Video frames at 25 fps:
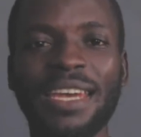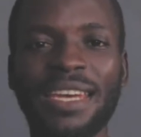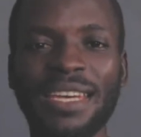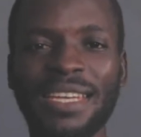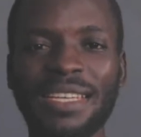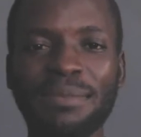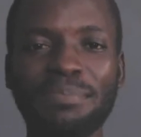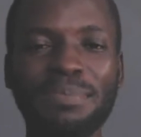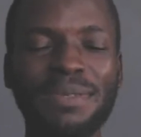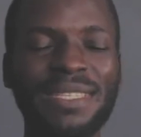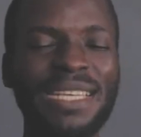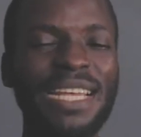
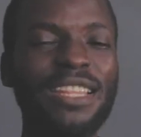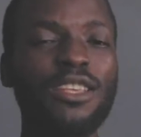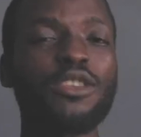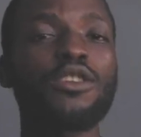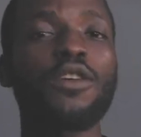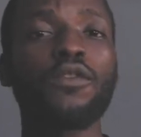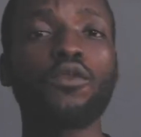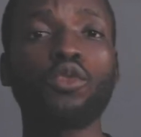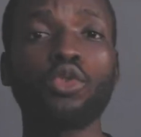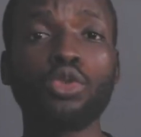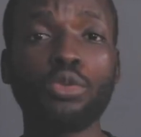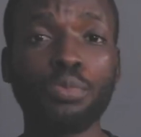The percentage
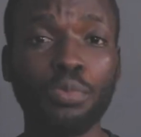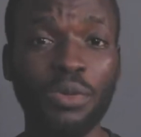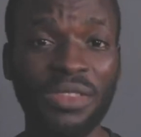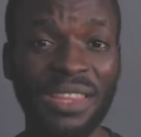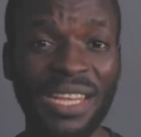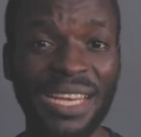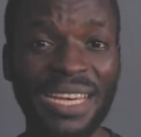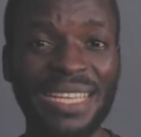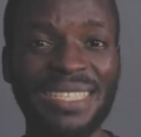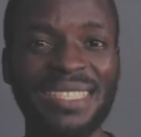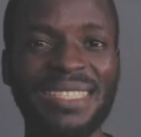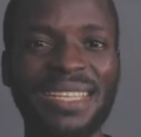of good
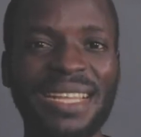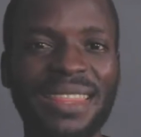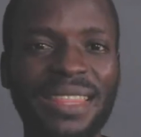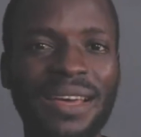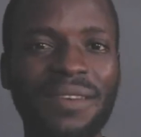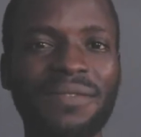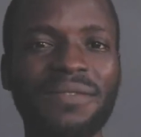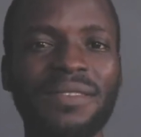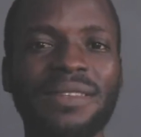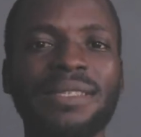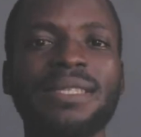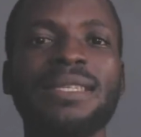protein in
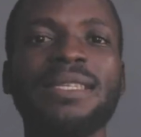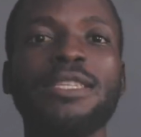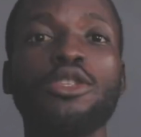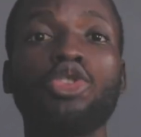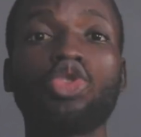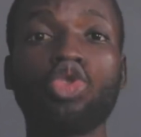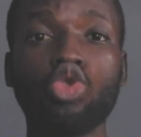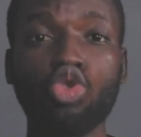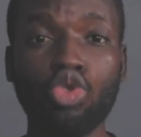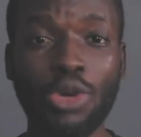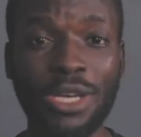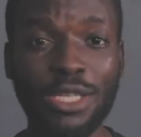starter feed
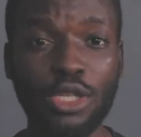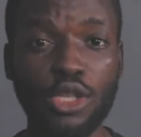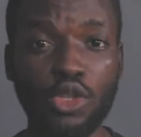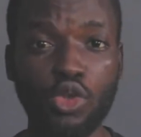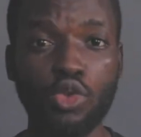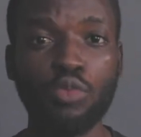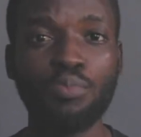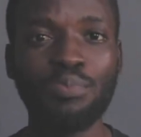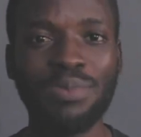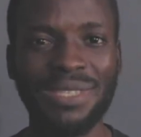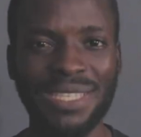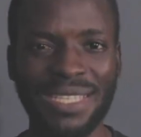is
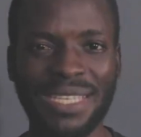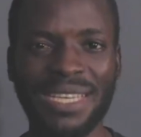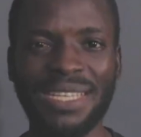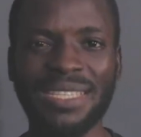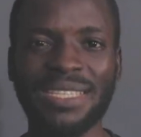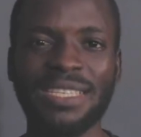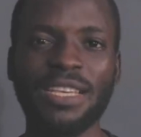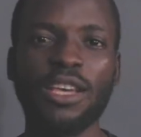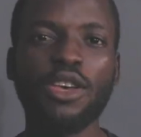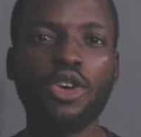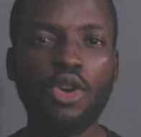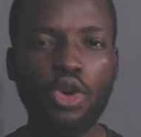twenty-two
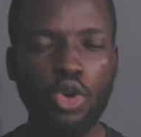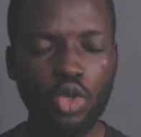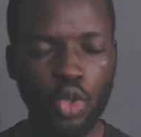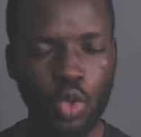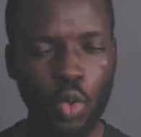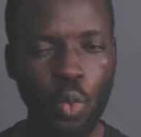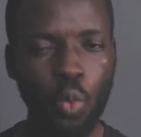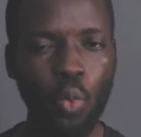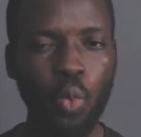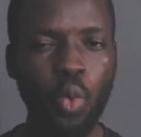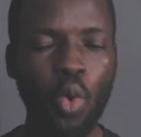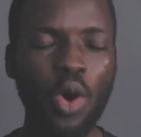percent.
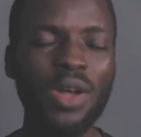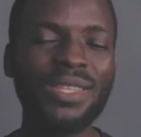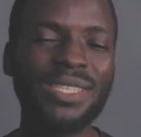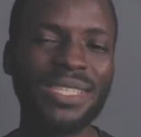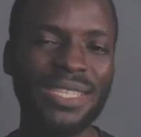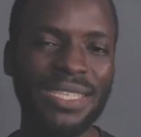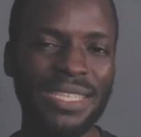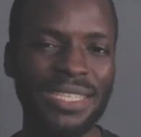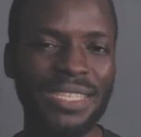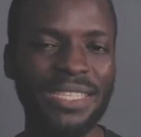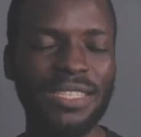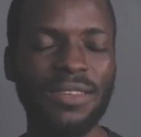So
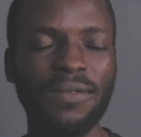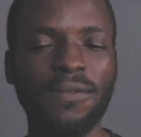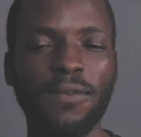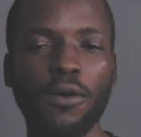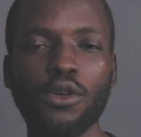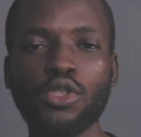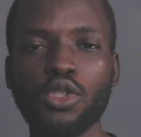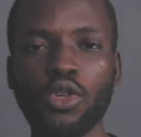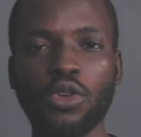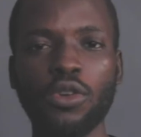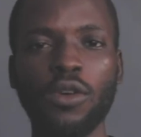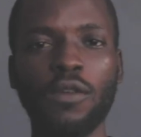what is the
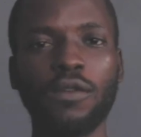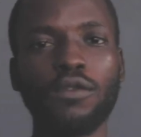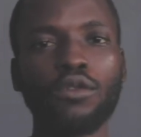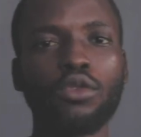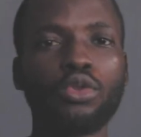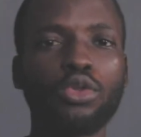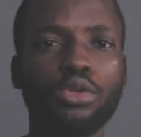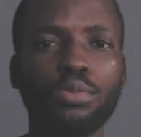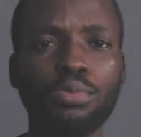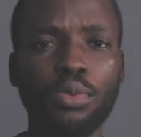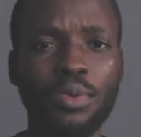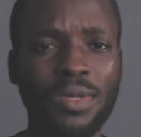function of
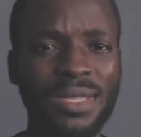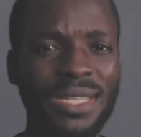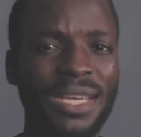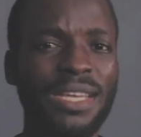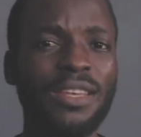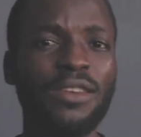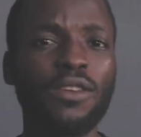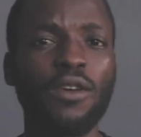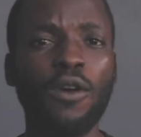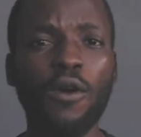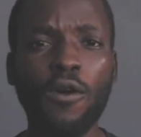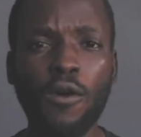good
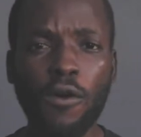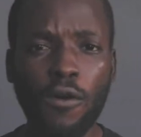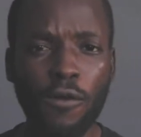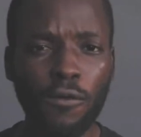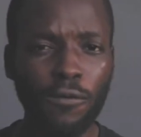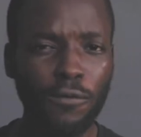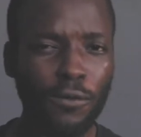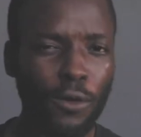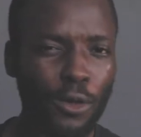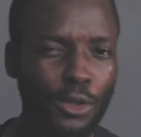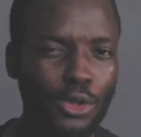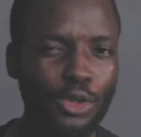protein
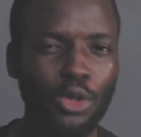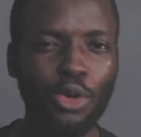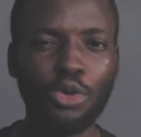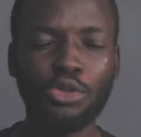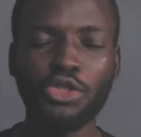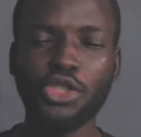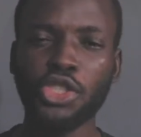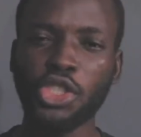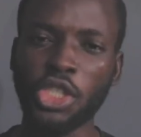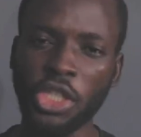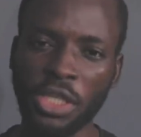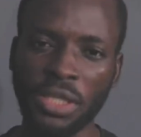for
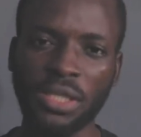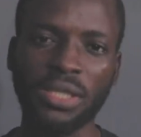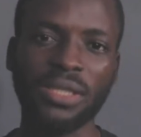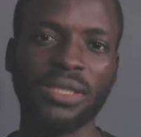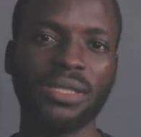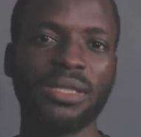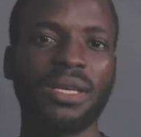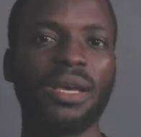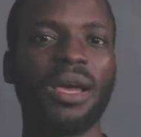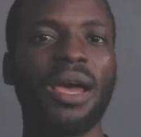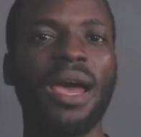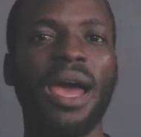your
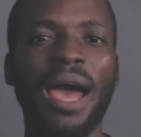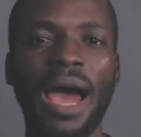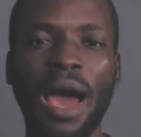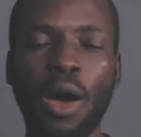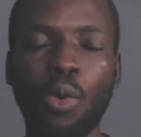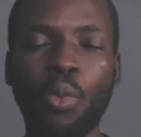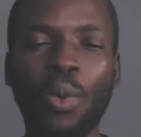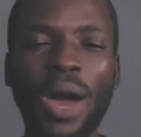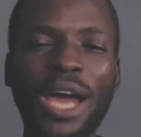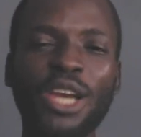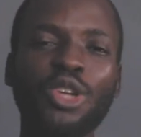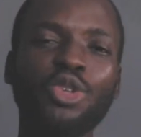chicks?
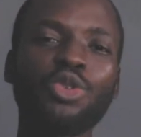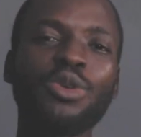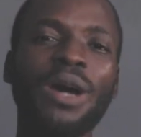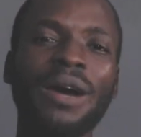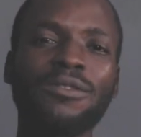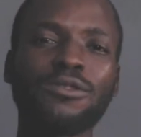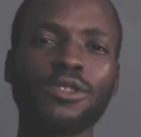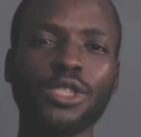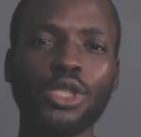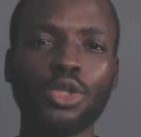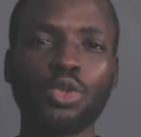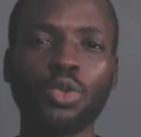And why do you
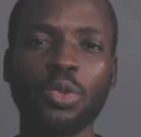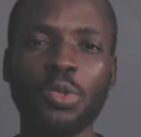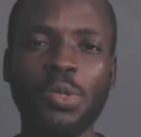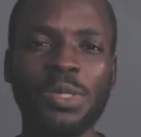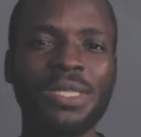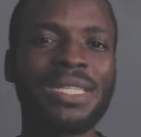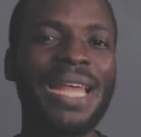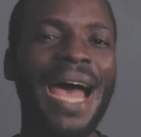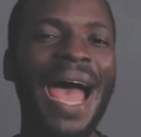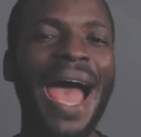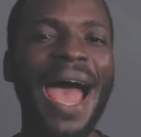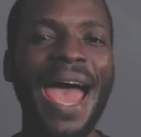have to
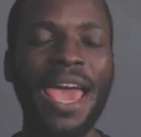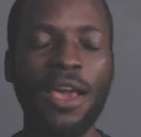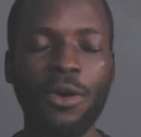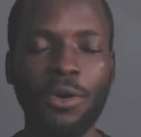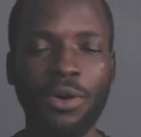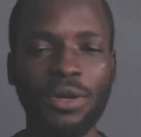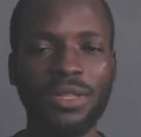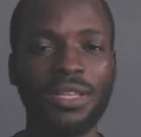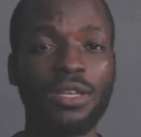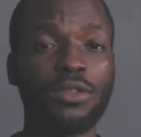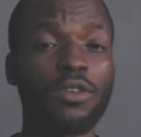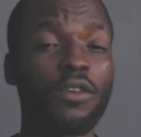introduce that high
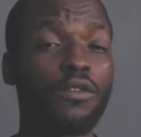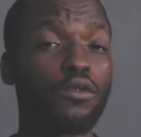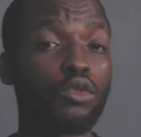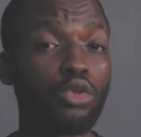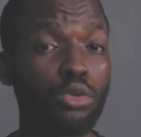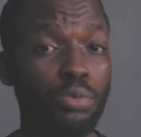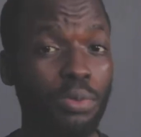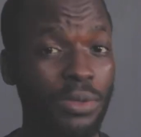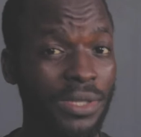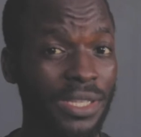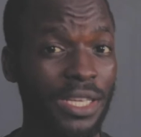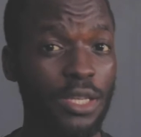content of
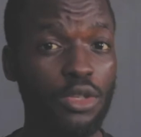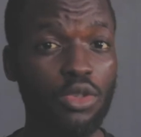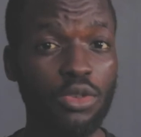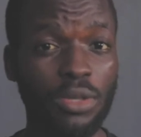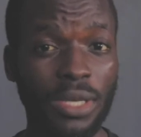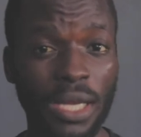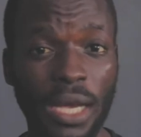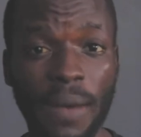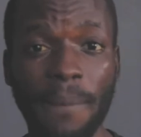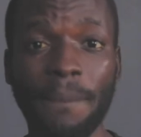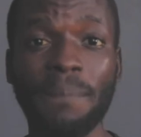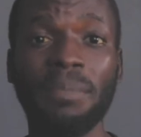good protein to
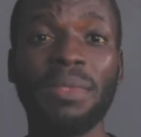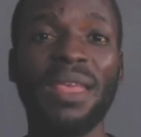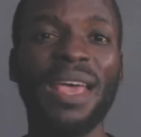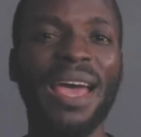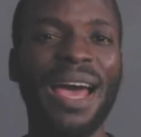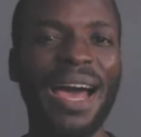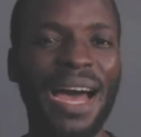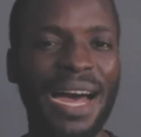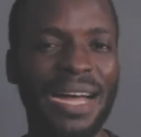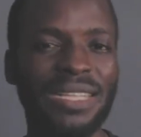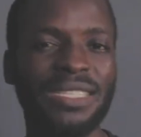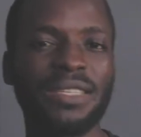them
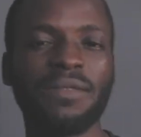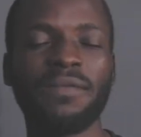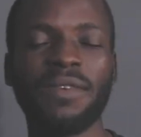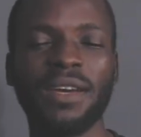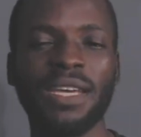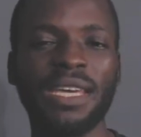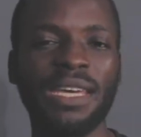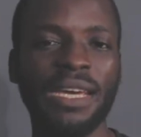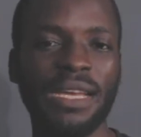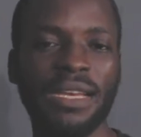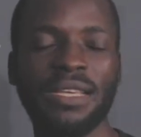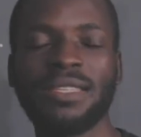at a
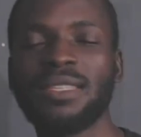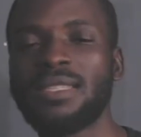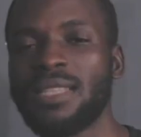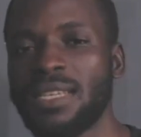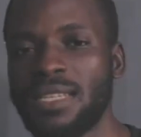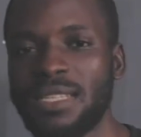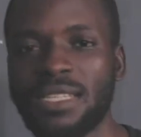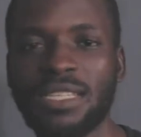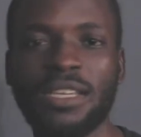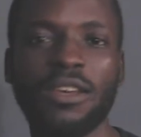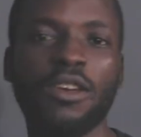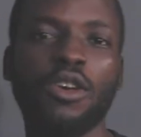very early
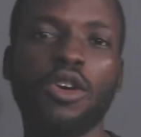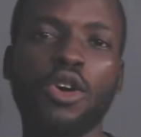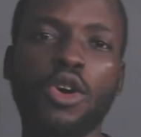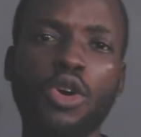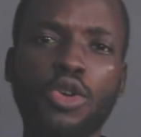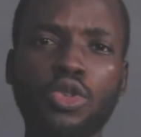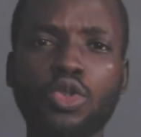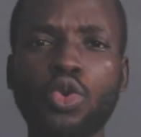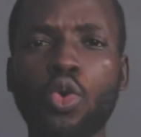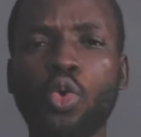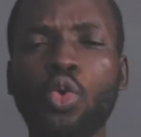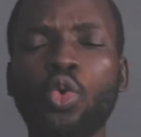stage?
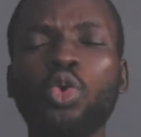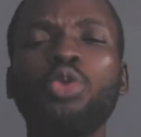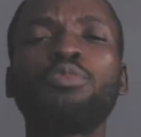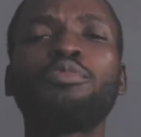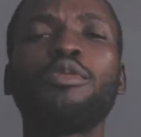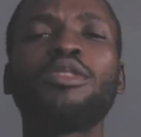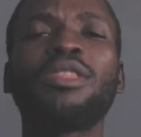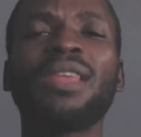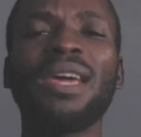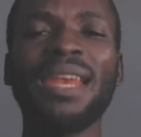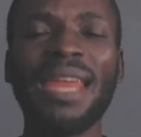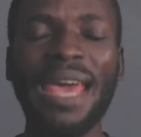So good
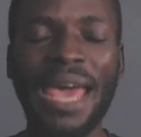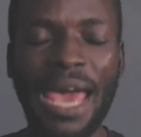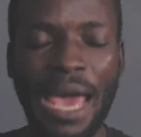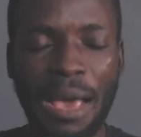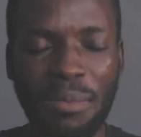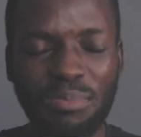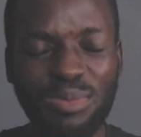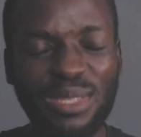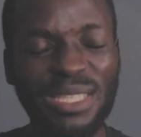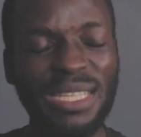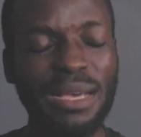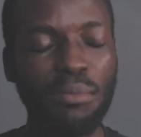protein
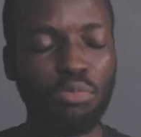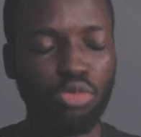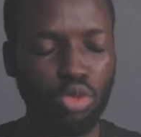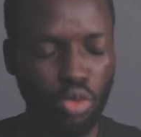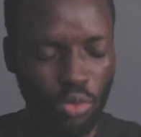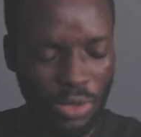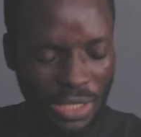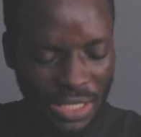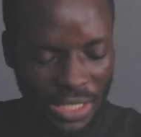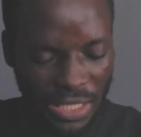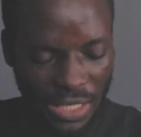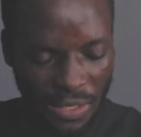helps them
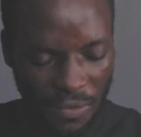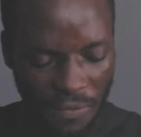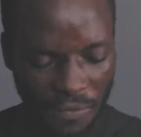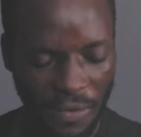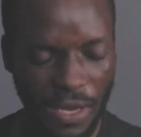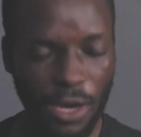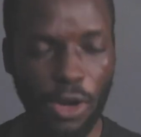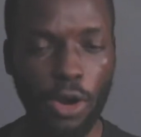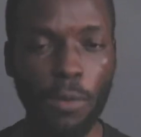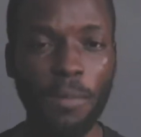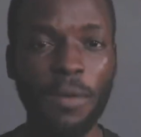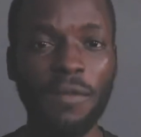to
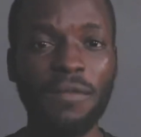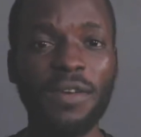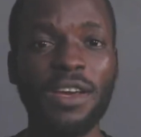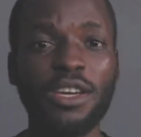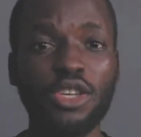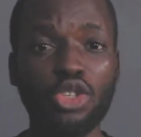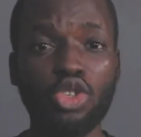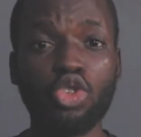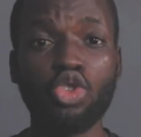develop a very